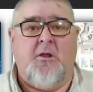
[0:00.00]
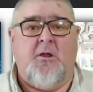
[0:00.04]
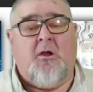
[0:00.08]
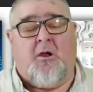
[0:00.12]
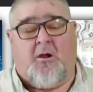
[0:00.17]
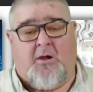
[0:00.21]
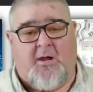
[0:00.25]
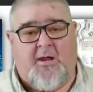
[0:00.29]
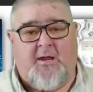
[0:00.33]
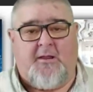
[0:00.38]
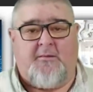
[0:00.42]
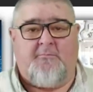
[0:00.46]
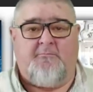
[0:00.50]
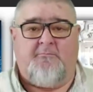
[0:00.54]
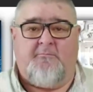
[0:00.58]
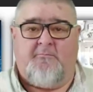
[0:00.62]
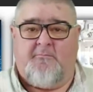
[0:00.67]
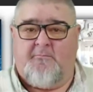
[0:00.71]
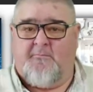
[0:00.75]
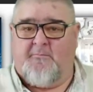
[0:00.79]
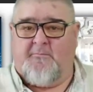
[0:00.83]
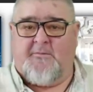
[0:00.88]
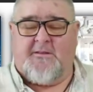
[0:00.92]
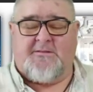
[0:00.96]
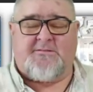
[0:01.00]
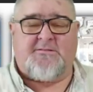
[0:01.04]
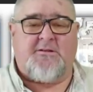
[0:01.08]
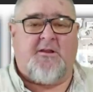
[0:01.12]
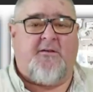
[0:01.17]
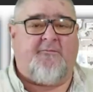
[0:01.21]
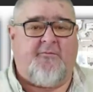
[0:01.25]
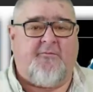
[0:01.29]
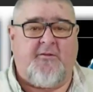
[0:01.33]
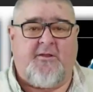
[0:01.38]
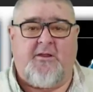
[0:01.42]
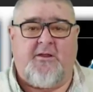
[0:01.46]
all right, that's
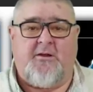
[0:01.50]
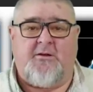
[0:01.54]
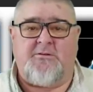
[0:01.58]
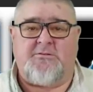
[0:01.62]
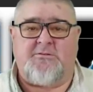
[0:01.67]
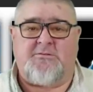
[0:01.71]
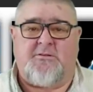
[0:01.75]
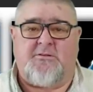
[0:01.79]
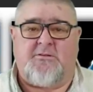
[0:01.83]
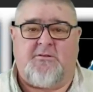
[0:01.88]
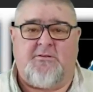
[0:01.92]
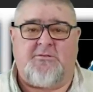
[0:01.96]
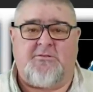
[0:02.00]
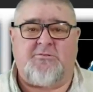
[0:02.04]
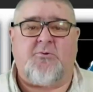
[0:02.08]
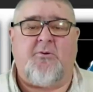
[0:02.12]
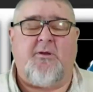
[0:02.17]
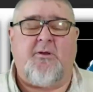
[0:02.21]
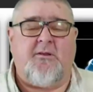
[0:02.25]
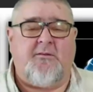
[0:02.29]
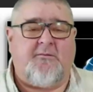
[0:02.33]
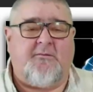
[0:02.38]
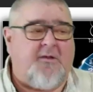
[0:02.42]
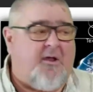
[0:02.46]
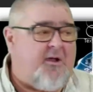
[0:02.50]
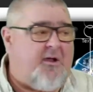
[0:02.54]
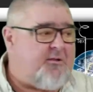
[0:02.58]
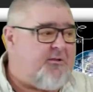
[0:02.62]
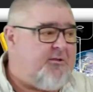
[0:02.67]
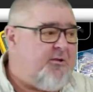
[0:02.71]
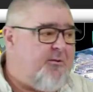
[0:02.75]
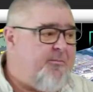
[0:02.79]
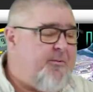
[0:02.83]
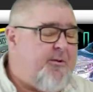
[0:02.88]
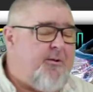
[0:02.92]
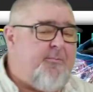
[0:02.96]
enough of gears. Let's go ahead and talk
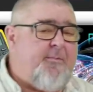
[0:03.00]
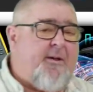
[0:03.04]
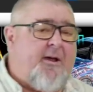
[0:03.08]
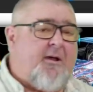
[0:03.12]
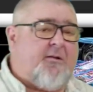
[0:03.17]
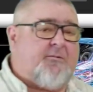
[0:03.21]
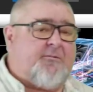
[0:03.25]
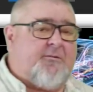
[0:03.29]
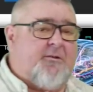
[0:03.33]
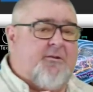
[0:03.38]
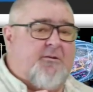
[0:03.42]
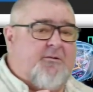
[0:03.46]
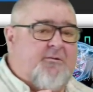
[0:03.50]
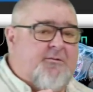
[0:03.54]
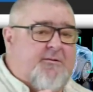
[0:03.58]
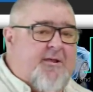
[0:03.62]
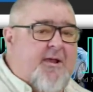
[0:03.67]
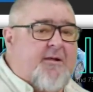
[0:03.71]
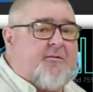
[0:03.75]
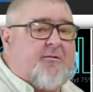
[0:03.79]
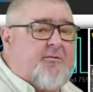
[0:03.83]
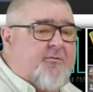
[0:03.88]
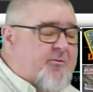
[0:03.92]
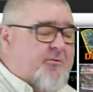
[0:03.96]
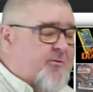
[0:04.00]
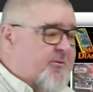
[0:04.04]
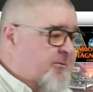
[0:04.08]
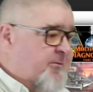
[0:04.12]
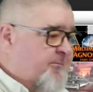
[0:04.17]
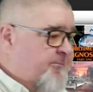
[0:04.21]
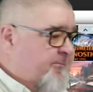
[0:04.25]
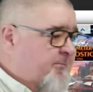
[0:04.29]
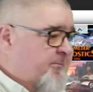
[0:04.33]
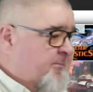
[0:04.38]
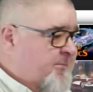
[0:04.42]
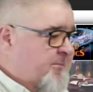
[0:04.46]
a little bit about the
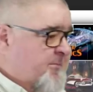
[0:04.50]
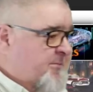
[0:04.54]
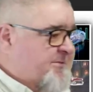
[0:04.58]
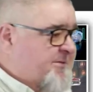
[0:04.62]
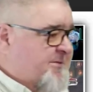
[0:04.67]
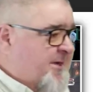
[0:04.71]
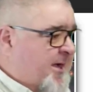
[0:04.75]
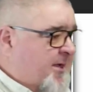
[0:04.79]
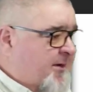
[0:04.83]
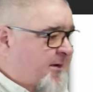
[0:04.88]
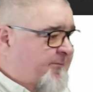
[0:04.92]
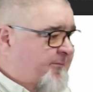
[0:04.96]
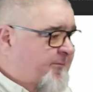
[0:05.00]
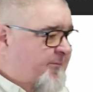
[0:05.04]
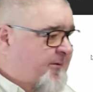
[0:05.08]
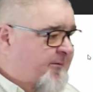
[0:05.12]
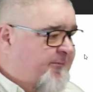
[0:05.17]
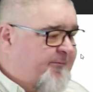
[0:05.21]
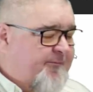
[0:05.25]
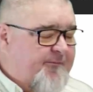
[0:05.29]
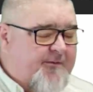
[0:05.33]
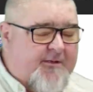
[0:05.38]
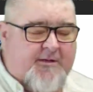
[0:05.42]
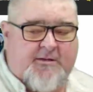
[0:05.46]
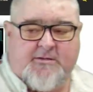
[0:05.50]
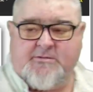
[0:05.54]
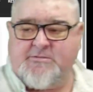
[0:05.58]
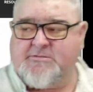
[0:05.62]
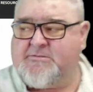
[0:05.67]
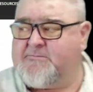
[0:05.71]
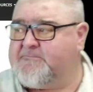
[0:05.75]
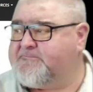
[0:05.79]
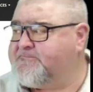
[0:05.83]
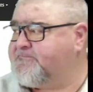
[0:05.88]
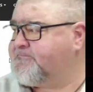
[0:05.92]
technical side of things.